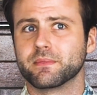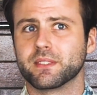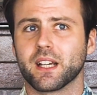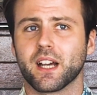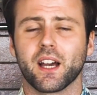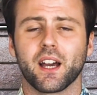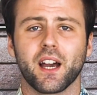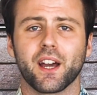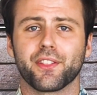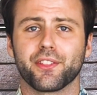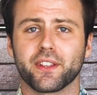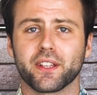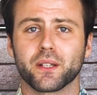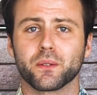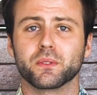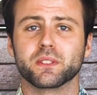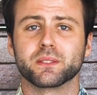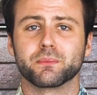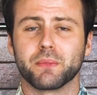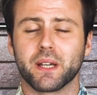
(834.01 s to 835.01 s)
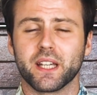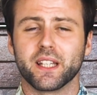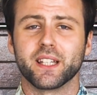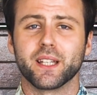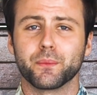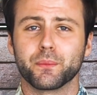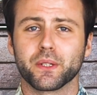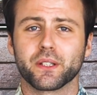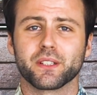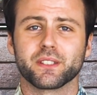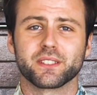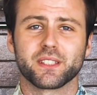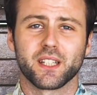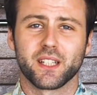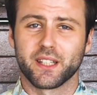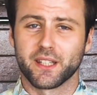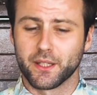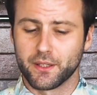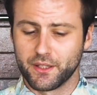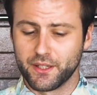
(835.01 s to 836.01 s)
I think it was mainly because
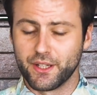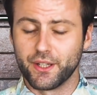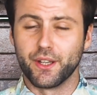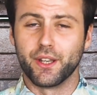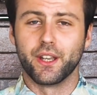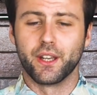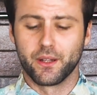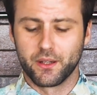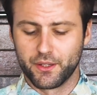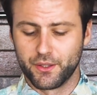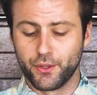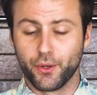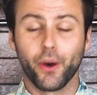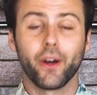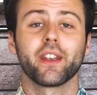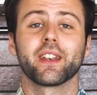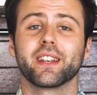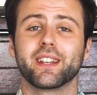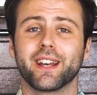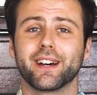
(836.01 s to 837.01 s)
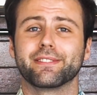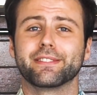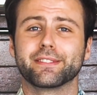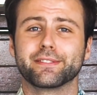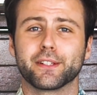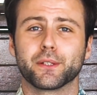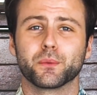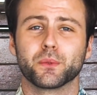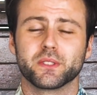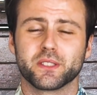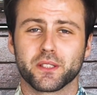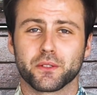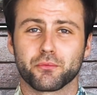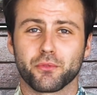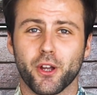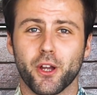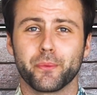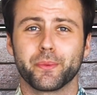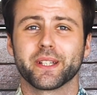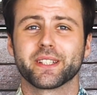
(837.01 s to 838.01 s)
not enough of it was
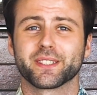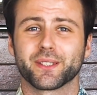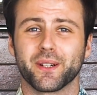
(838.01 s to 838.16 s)
aerobic,